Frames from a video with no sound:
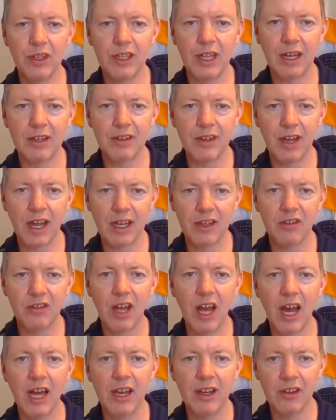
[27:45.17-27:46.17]
in that
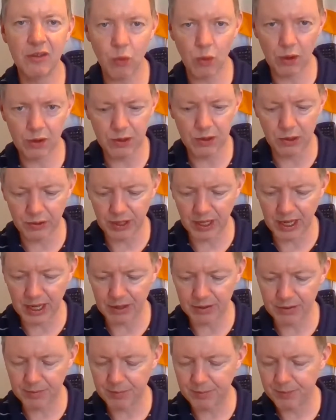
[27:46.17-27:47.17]
text, and it's worth looking
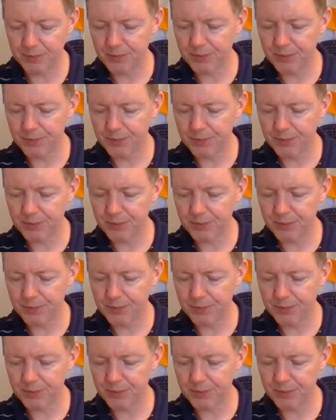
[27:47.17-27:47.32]
at.